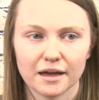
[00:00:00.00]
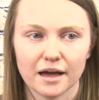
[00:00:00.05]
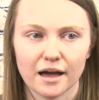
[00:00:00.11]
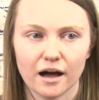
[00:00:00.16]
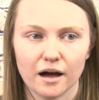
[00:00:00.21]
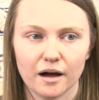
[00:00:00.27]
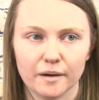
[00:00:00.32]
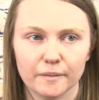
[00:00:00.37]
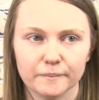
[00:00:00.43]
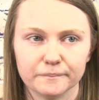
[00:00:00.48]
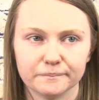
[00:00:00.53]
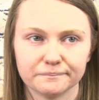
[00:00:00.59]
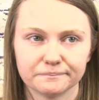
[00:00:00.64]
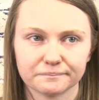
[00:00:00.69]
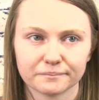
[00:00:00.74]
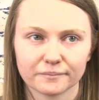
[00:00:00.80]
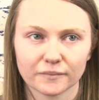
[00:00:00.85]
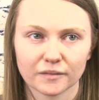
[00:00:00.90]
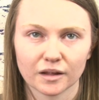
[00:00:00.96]
I
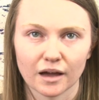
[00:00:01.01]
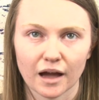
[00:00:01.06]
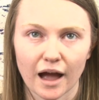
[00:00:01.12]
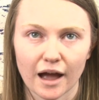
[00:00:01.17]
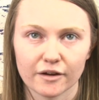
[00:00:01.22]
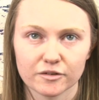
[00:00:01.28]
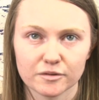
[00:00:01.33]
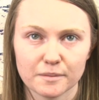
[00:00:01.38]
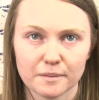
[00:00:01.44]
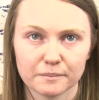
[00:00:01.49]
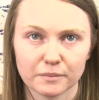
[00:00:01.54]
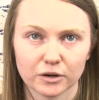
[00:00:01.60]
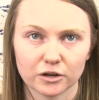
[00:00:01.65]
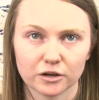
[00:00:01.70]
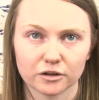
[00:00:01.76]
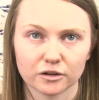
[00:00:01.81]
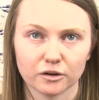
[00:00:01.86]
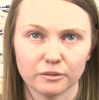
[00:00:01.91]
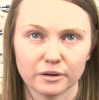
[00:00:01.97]

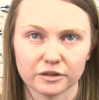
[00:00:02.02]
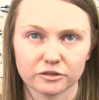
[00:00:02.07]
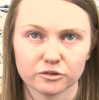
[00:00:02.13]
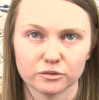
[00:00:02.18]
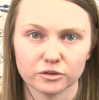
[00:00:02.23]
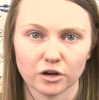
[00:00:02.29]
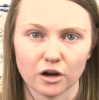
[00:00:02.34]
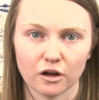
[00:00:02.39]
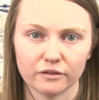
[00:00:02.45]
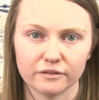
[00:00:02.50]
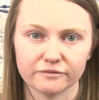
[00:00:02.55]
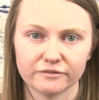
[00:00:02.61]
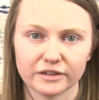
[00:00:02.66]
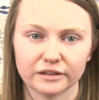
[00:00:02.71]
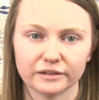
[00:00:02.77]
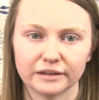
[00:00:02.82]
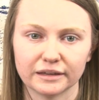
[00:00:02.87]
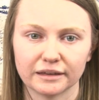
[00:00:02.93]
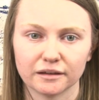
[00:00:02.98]
remember going through it all and
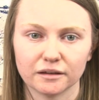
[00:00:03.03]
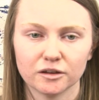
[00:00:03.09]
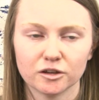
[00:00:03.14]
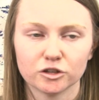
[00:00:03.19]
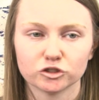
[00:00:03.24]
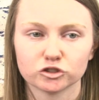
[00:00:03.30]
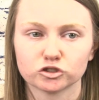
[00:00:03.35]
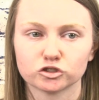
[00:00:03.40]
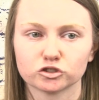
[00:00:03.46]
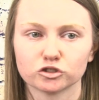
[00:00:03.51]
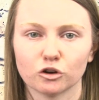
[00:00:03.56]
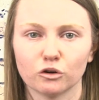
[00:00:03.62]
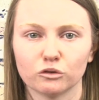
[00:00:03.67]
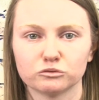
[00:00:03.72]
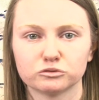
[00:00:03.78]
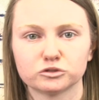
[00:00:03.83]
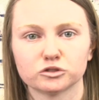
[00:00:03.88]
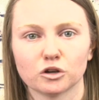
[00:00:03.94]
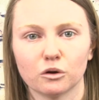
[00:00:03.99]
feeling
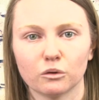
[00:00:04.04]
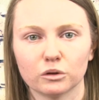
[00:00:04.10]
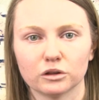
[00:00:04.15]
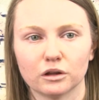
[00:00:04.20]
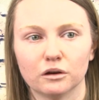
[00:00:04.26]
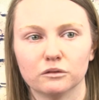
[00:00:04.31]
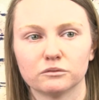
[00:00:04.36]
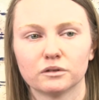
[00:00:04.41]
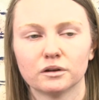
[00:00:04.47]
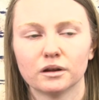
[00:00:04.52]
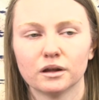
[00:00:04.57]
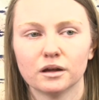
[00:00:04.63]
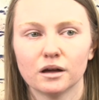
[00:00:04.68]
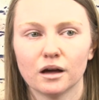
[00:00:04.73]
so, so alone.